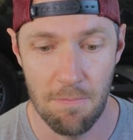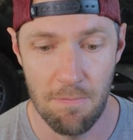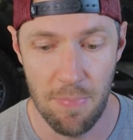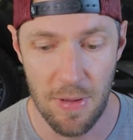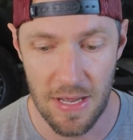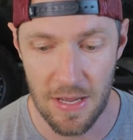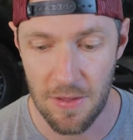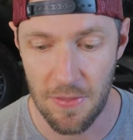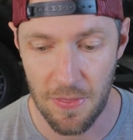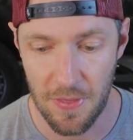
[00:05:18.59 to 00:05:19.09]

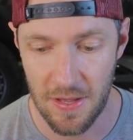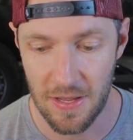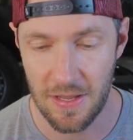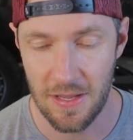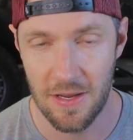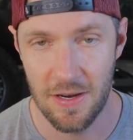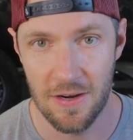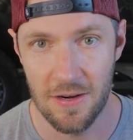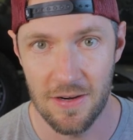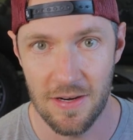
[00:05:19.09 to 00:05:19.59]
big thing
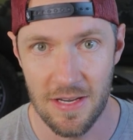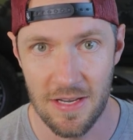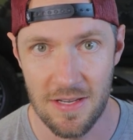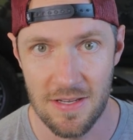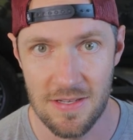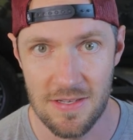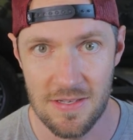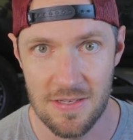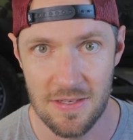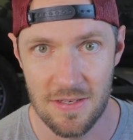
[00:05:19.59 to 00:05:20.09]
here
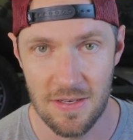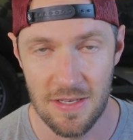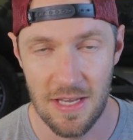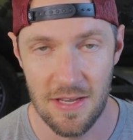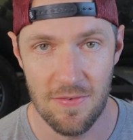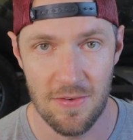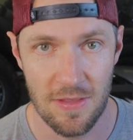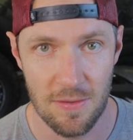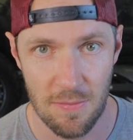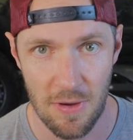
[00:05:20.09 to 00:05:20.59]
is
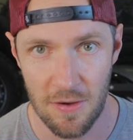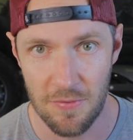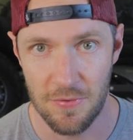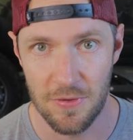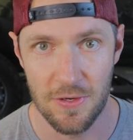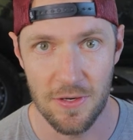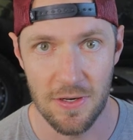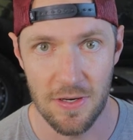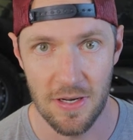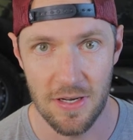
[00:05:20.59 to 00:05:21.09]
giving the muffler